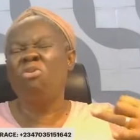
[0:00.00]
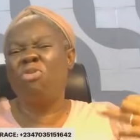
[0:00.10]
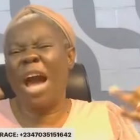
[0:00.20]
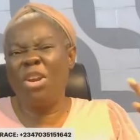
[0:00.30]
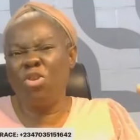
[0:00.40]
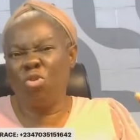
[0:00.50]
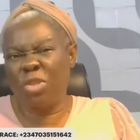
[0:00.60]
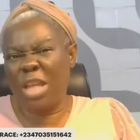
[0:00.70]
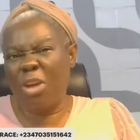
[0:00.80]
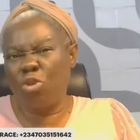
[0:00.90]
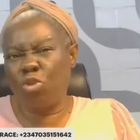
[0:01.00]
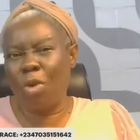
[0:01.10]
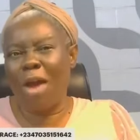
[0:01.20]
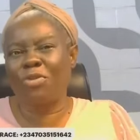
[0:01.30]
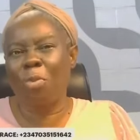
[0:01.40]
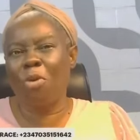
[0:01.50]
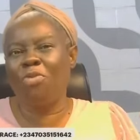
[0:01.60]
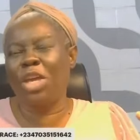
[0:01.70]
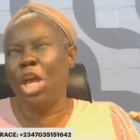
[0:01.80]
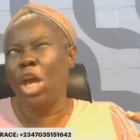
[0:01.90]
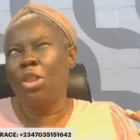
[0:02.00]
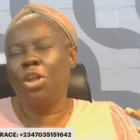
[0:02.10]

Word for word: values that you should have some of the,